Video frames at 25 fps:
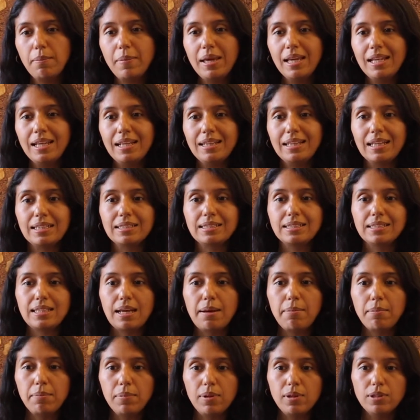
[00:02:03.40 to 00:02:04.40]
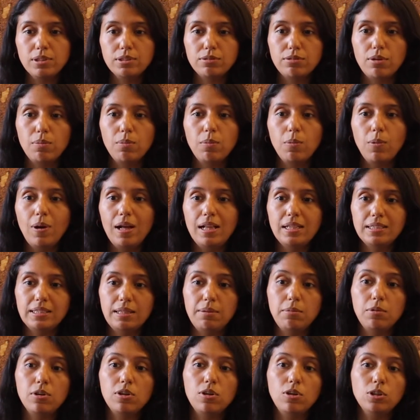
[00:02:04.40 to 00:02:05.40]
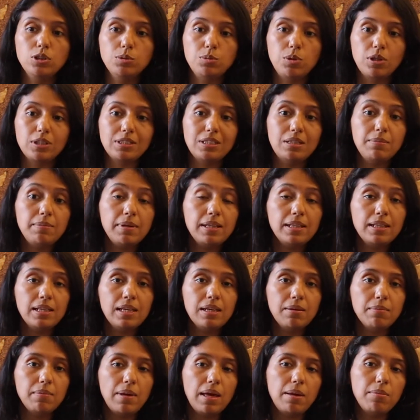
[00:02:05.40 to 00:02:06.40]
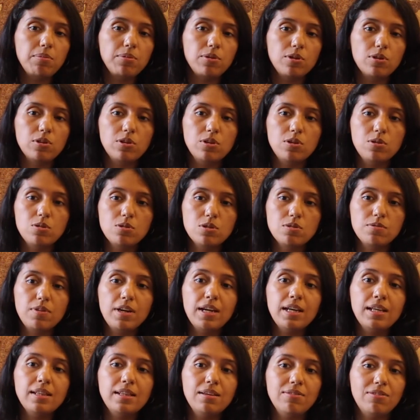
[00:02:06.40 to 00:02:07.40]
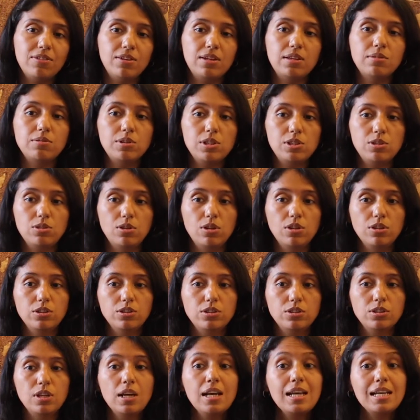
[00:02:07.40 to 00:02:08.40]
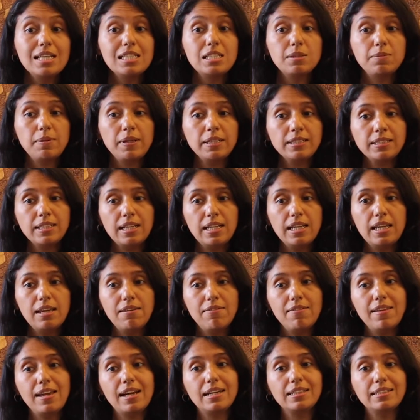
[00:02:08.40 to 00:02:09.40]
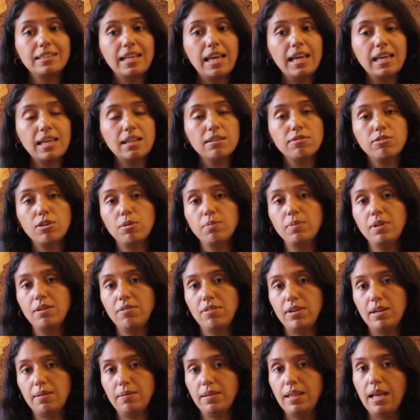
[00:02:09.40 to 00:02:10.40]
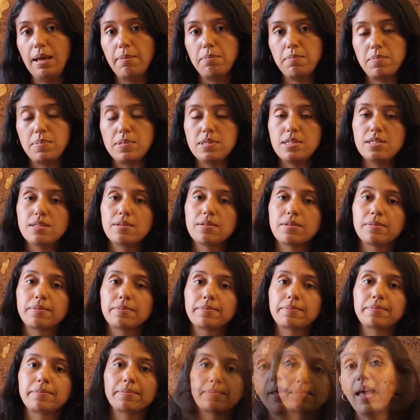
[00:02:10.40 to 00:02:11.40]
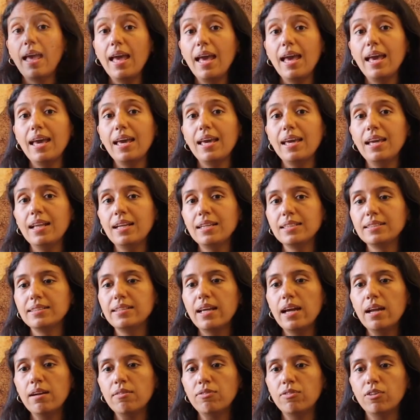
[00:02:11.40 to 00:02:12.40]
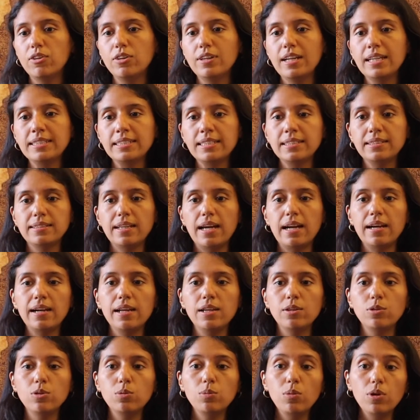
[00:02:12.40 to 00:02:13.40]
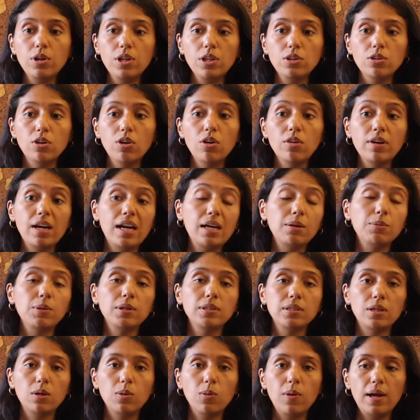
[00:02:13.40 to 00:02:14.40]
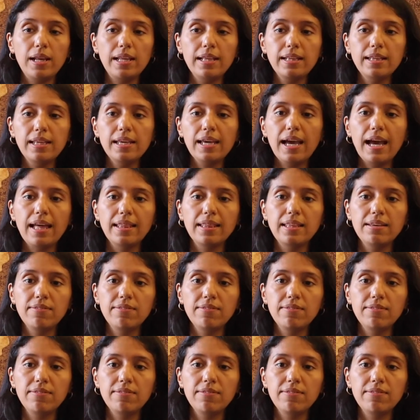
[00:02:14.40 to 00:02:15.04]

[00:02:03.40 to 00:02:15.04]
meaning that samples from wells in close proximity may produce very different results, especially if they are taken from different depths. It is therefore necessary to monitor groundwater quality at